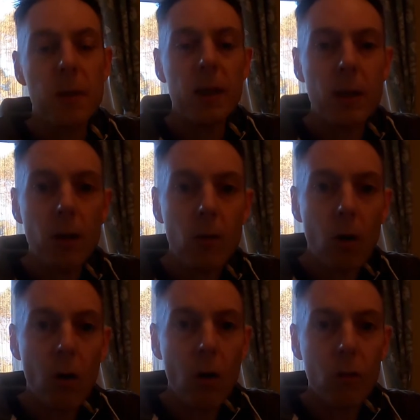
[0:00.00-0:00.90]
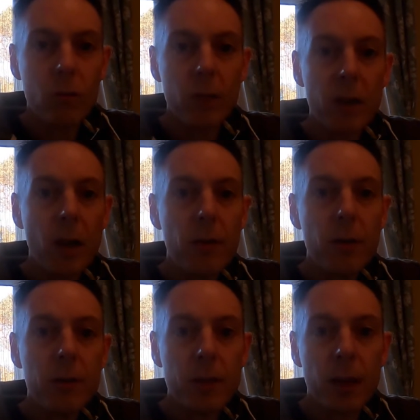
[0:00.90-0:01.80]
me now all
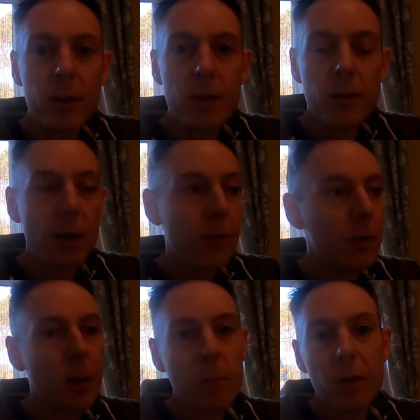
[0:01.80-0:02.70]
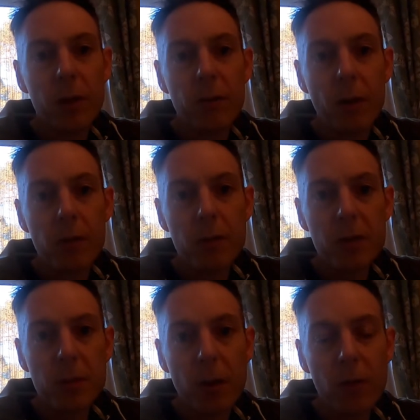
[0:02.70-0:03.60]
recovered, and it's now a number of
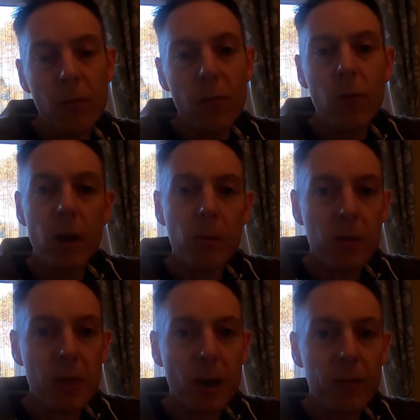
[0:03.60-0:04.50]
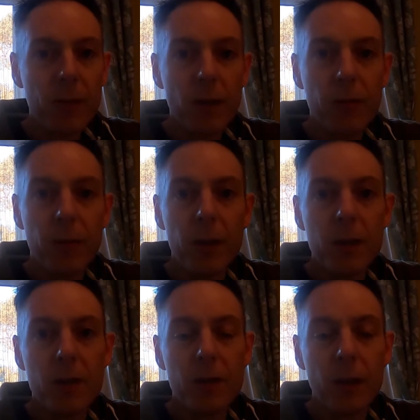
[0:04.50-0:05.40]
hours, about 4 hours after I
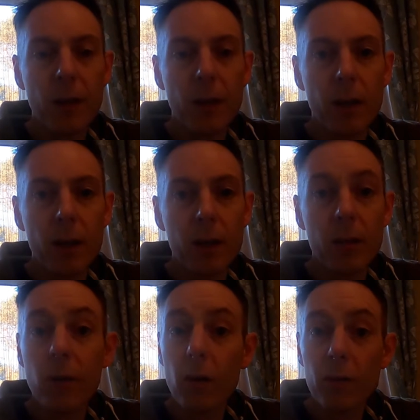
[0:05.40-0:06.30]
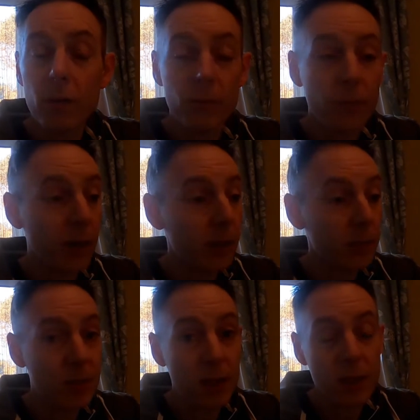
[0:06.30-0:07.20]
finished the third and final
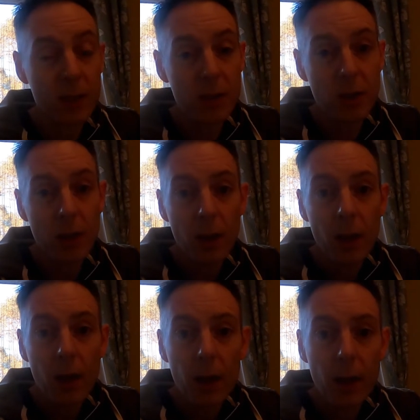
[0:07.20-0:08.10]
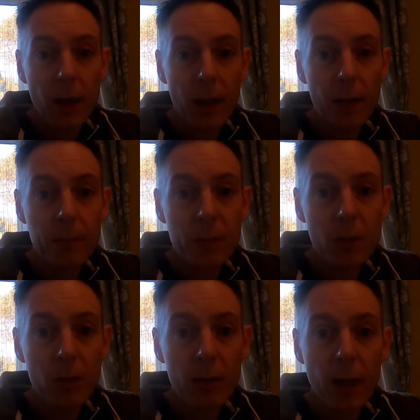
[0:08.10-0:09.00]
stage.
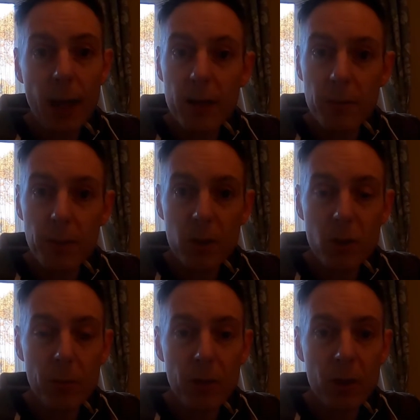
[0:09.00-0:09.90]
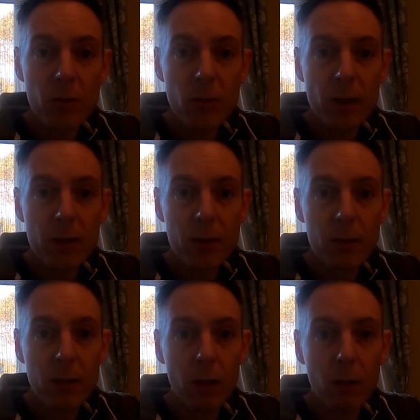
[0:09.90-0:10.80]
So yeah, it's been super
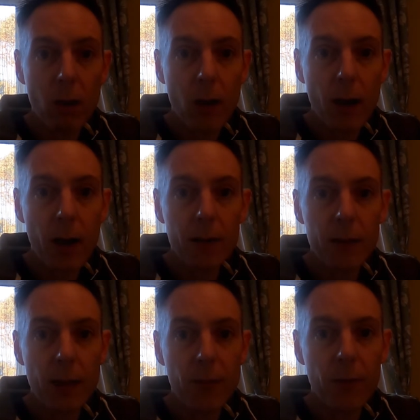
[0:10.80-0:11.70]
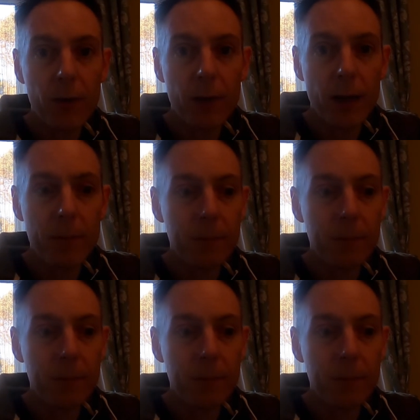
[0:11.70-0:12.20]
interesting, a lot of hard effort.